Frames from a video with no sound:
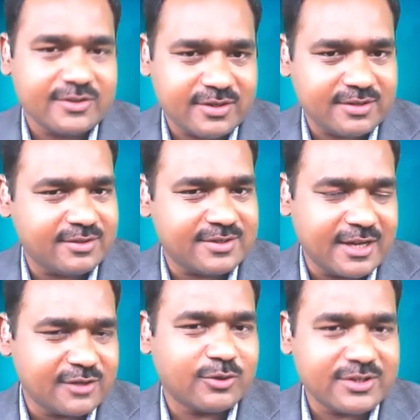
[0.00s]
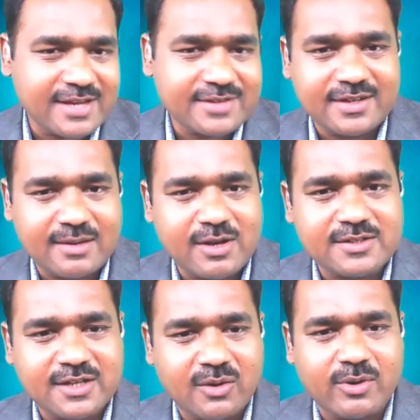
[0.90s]
So the Salesforce has an email
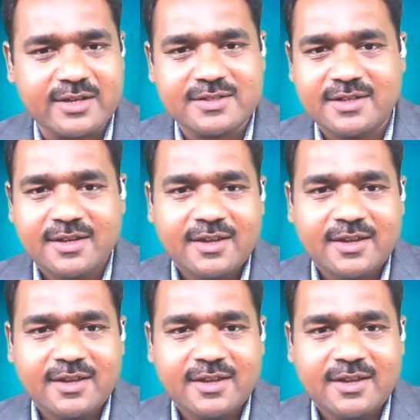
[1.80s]
sequence,